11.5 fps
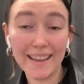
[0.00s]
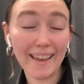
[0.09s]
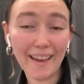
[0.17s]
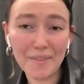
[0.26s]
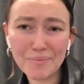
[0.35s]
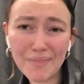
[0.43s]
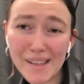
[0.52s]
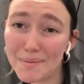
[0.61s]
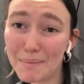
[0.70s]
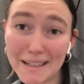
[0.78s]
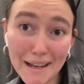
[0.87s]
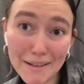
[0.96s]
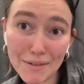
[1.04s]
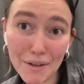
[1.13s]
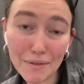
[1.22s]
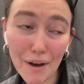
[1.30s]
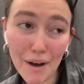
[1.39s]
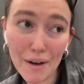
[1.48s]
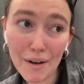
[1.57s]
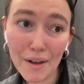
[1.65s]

yeah, that's my day so far.